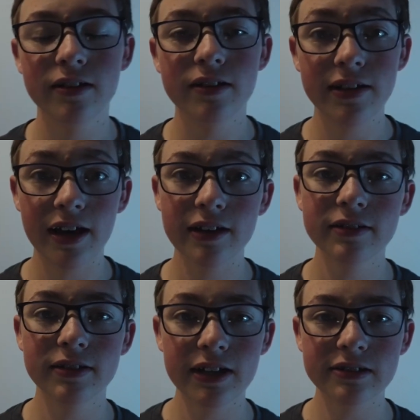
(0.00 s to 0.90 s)
Yeah,
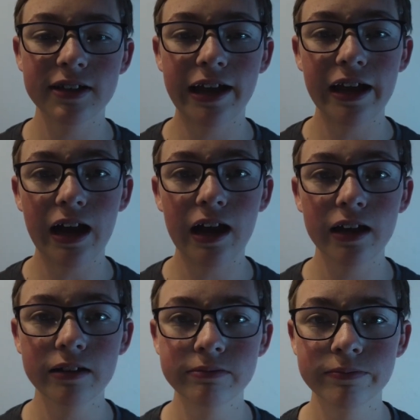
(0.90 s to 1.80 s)
that's the AI.
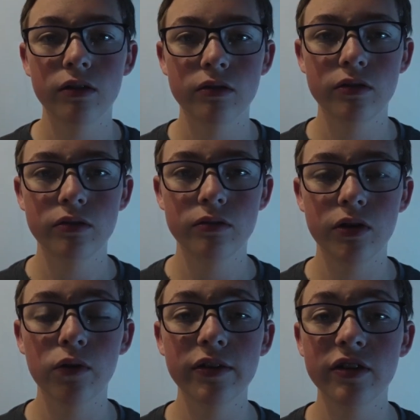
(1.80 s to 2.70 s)
To
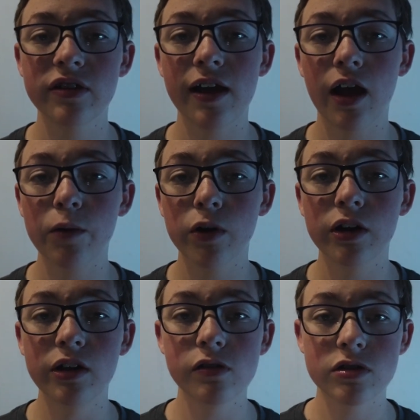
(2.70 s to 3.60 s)
run this AI, we're going
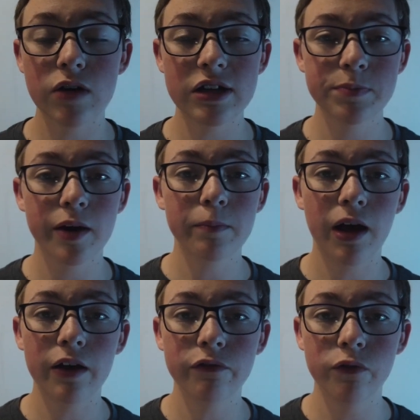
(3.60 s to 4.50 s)
to use the Raspberry
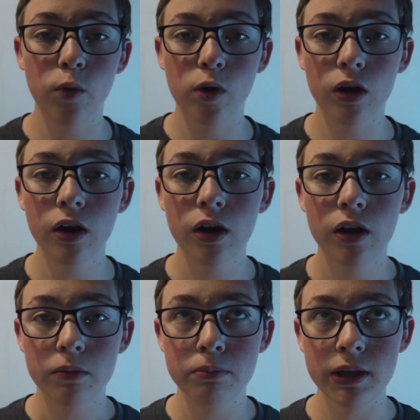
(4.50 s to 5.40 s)
Pi
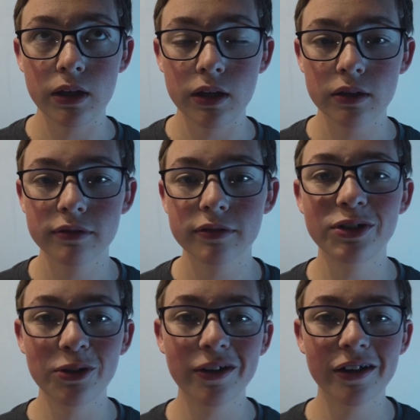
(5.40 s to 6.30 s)
4B
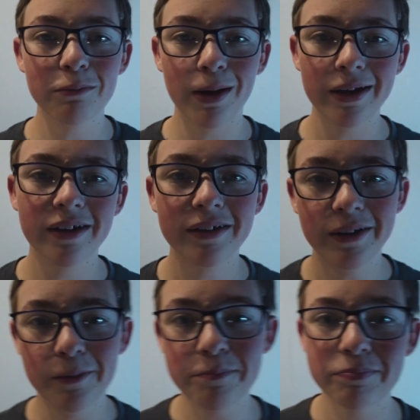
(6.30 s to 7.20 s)

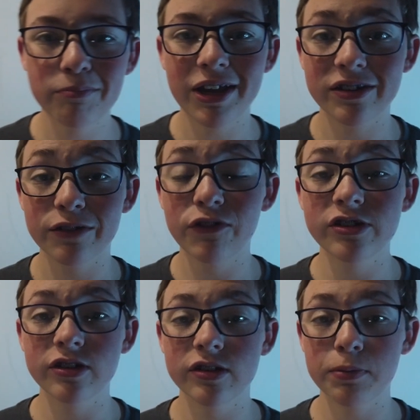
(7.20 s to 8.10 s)
2GB because it fits
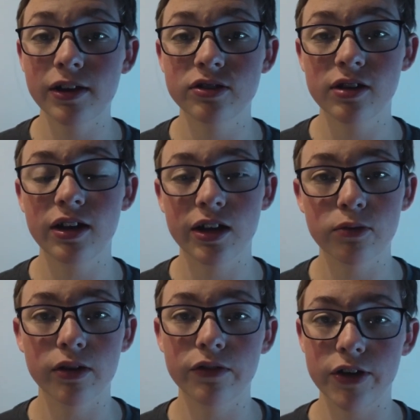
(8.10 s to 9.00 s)
in the space and it can
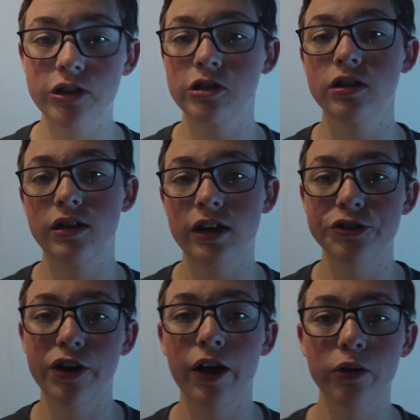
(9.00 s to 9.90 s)
run the facial
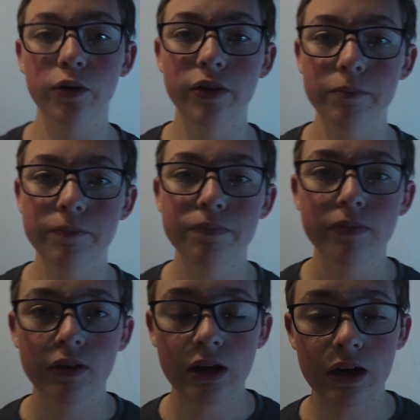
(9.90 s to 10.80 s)
detection algorithm.
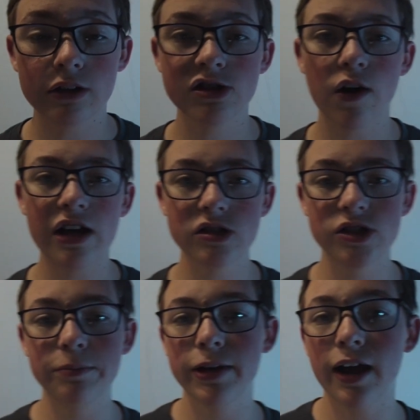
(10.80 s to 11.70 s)
It also has
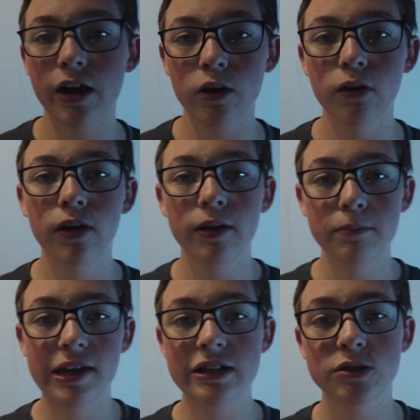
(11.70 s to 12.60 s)
GPIO
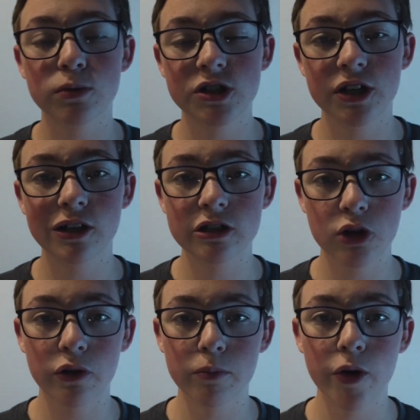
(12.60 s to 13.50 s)
pins which can
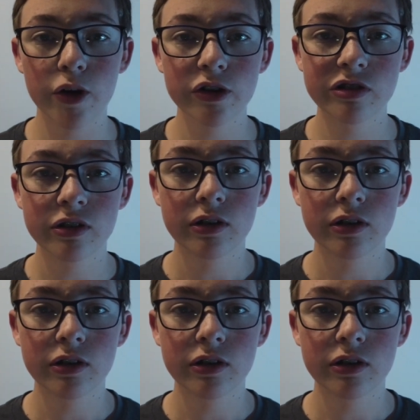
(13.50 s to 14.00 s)
control the motors.